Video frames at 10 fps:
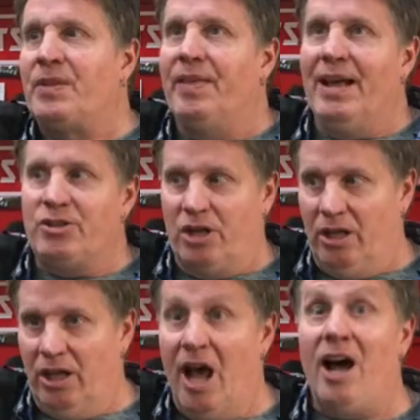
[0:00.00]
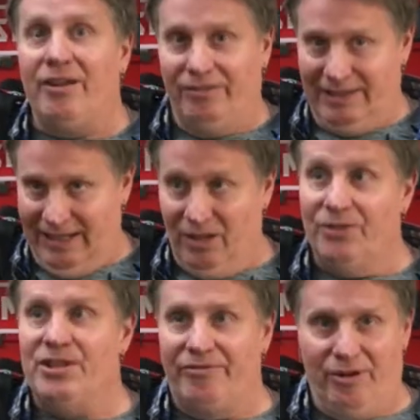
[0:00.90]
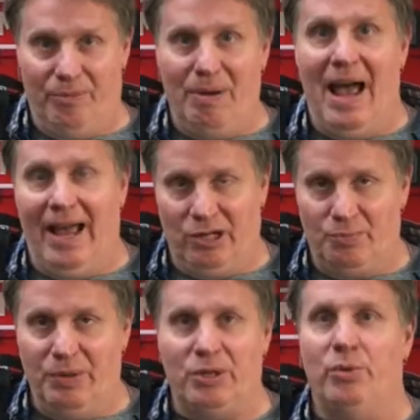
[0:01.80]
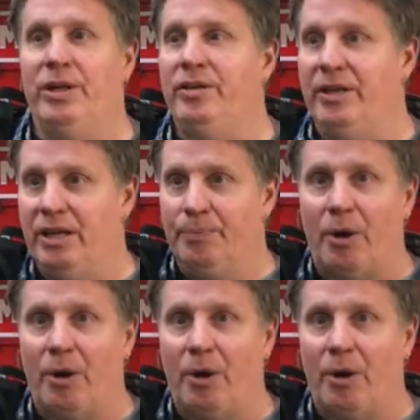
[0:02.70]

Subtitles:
that's a lot of little different bags between the